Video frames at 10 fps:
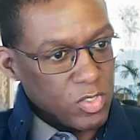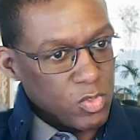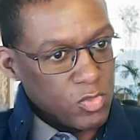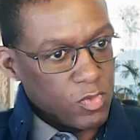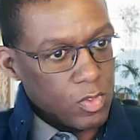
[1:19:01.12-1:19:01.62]

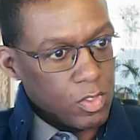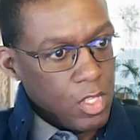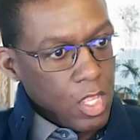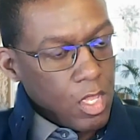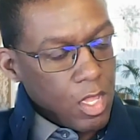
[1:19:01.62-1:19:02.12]

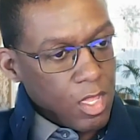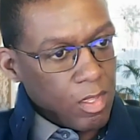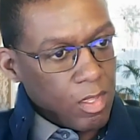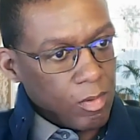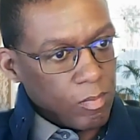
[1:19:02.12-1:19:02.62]
useful.
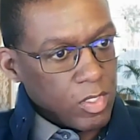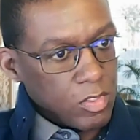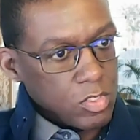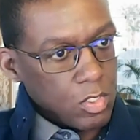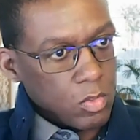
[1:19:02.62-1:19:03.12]

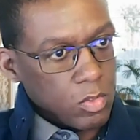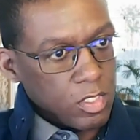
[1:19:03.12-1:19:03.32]
So